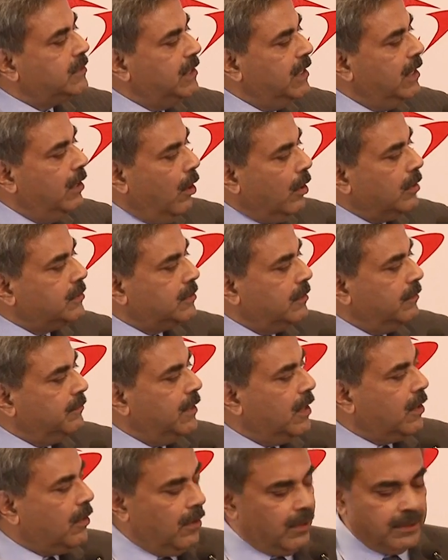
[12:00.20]
the loss of
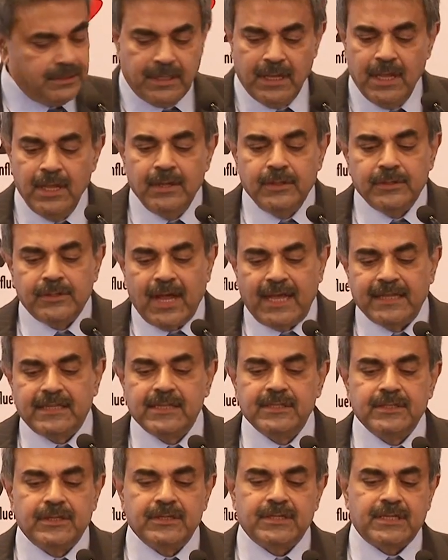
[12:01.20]
the cost. So I
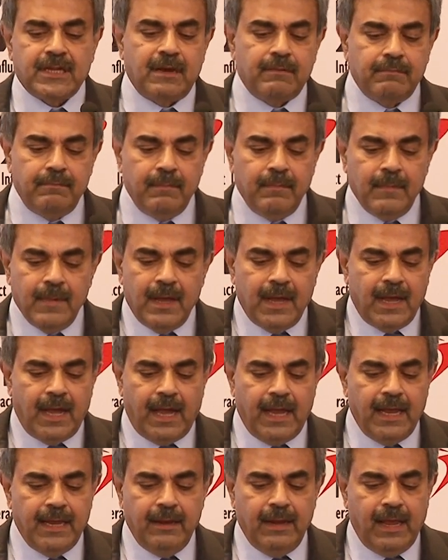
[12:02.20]
think, sir,
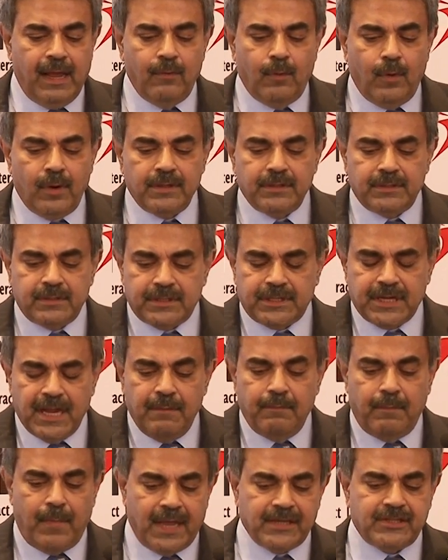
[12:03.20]
I won't
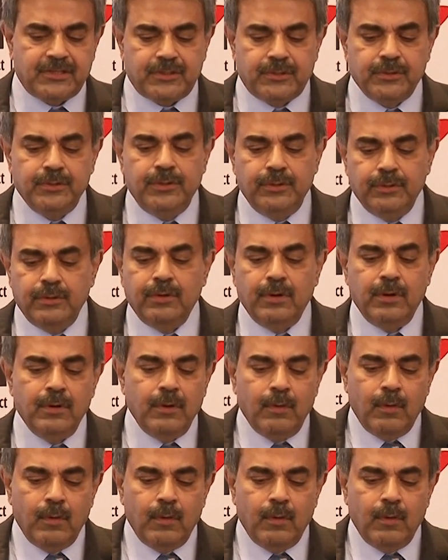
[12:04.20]
say much to you.